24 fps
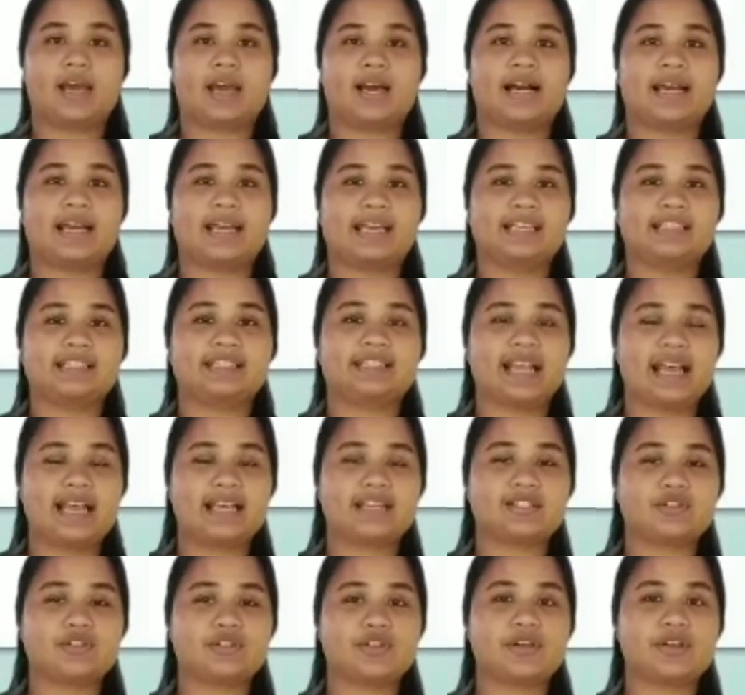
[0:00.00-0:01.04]

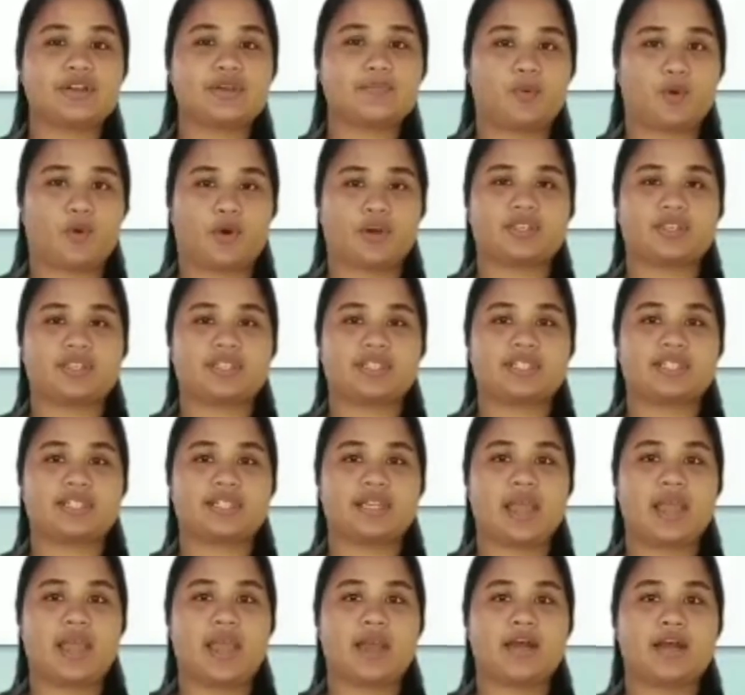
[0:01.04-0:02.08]
industry reports,
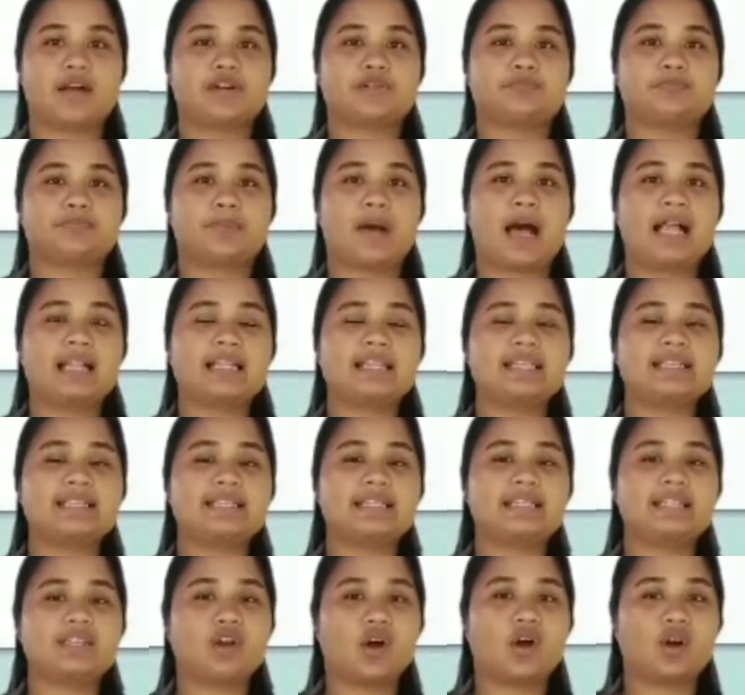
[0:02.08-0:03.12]

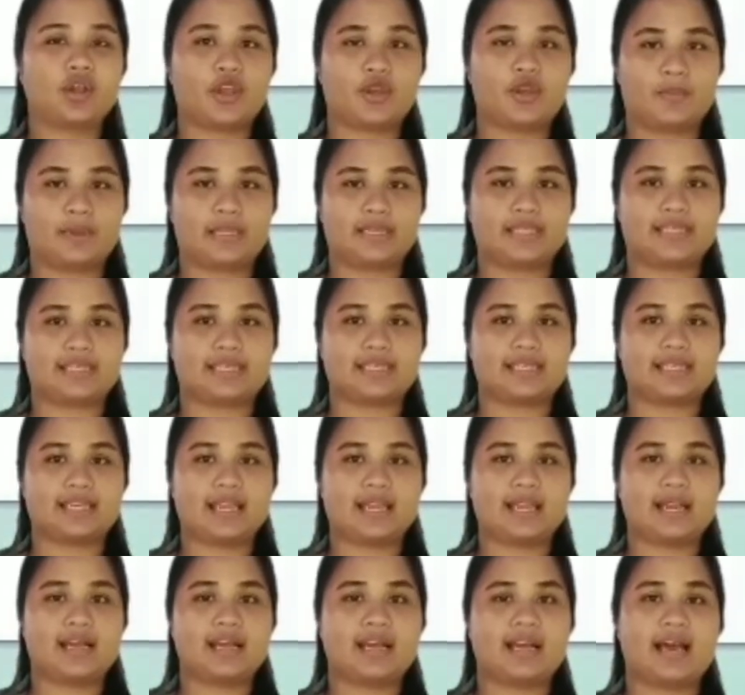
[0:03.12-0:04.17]
policy documents,
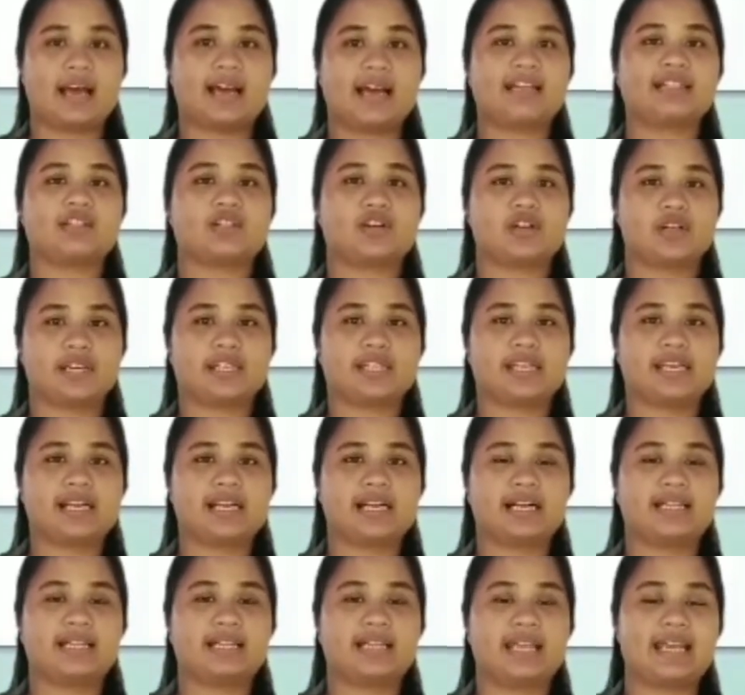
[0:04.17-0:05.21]
and
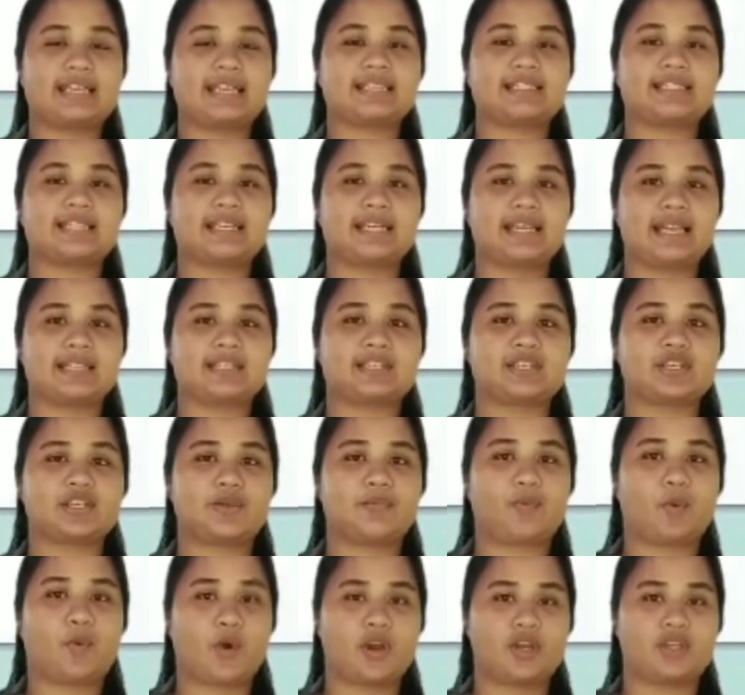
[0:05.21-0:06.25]
critical incidents
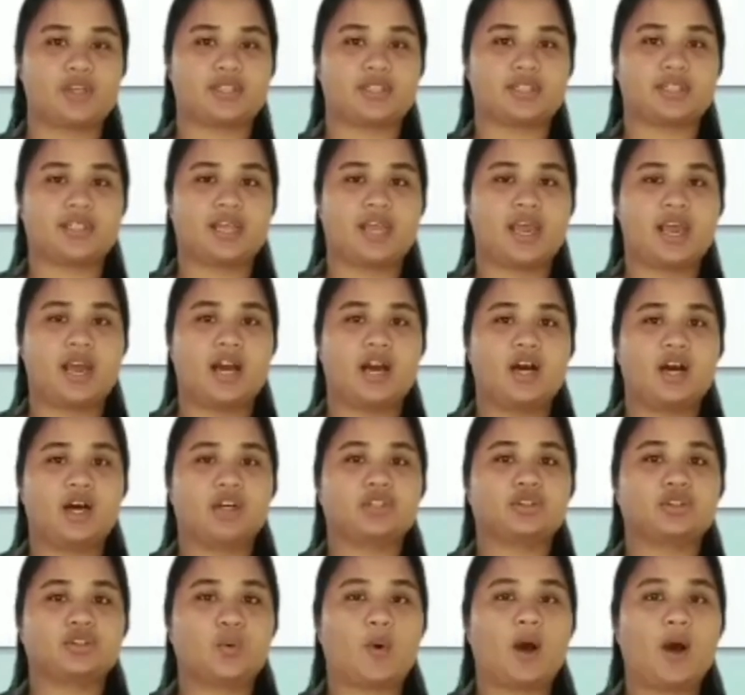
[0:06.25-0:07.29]
reports
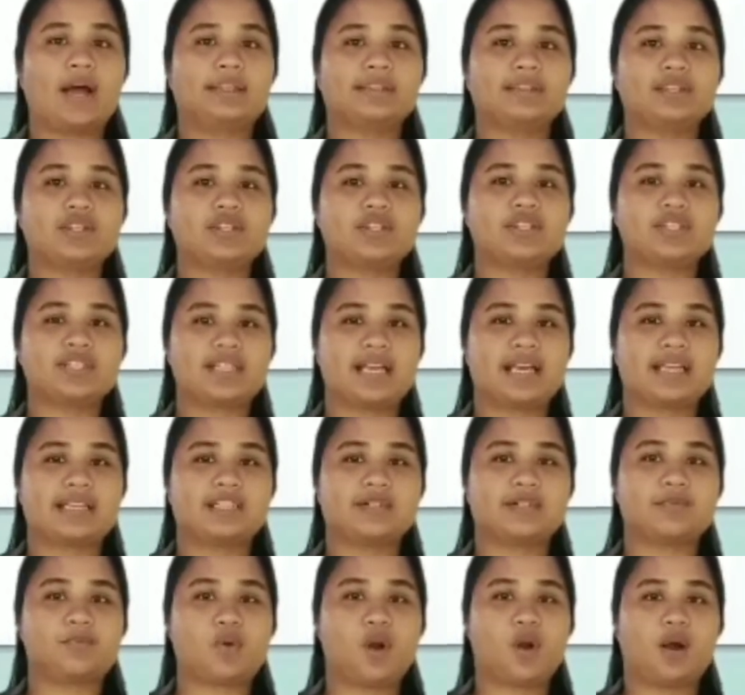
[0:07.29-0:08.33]
to understand the
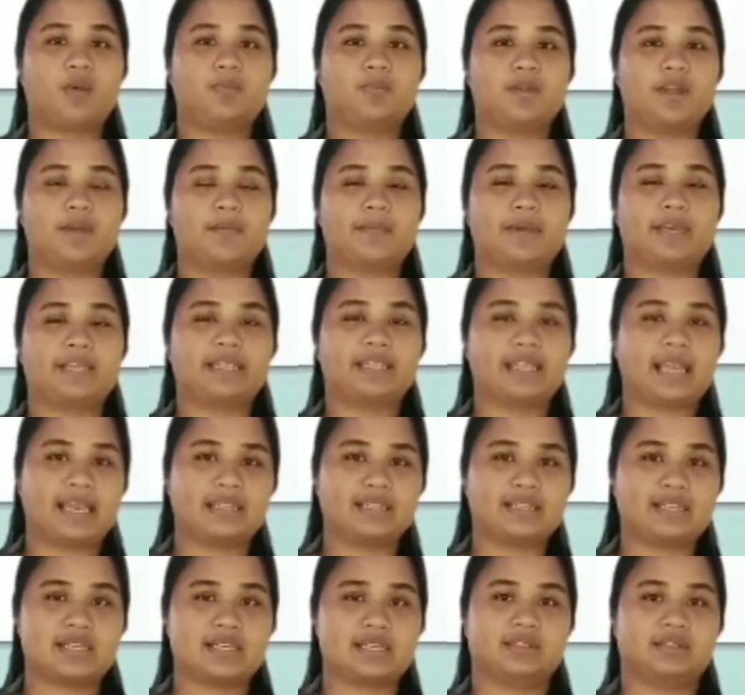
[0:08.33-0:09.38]
problem in
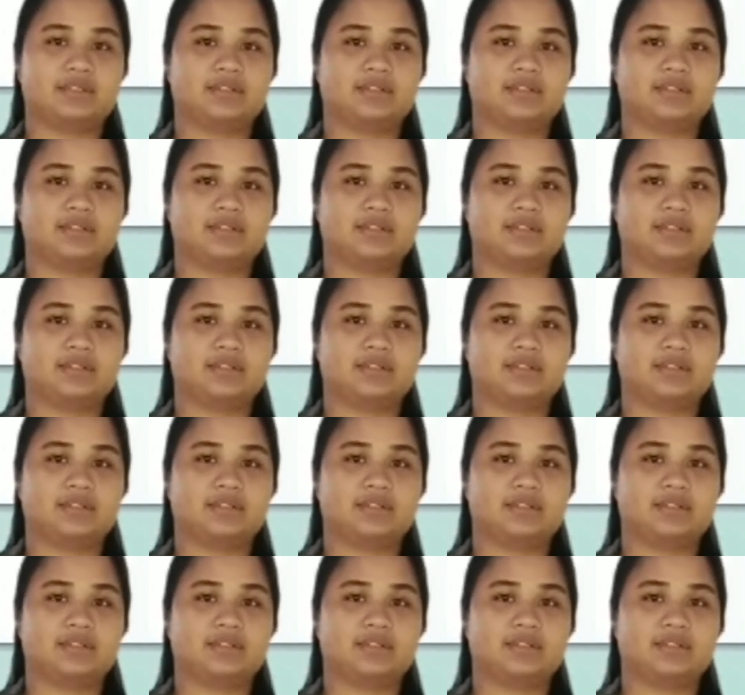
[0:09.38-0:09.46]
detail.